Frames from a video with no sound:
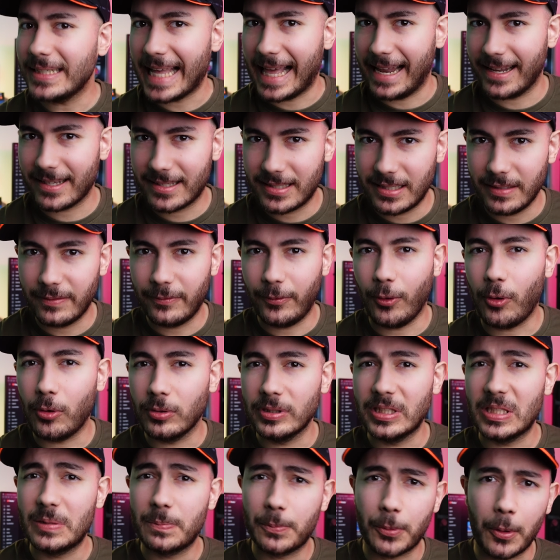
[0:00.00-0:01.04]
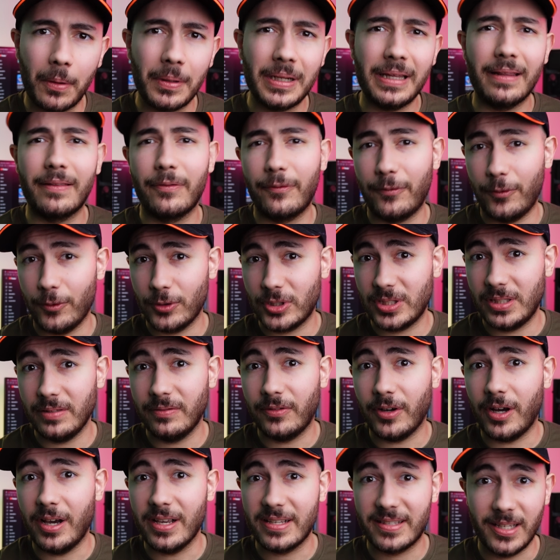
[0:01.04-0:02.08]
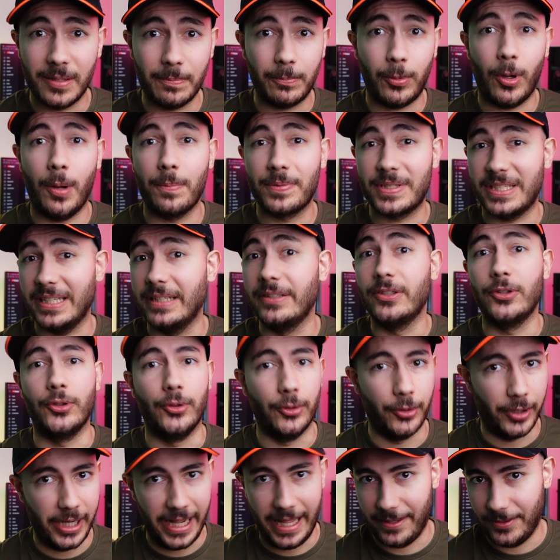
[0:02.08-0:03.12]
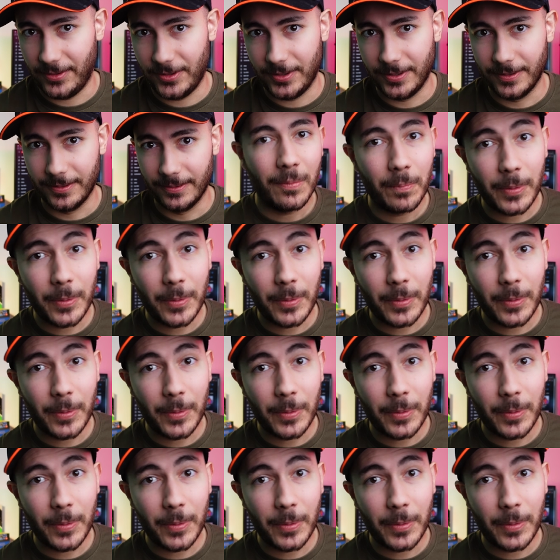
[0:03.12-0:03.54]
Galaxy Fold is probably the first device that pops into your head.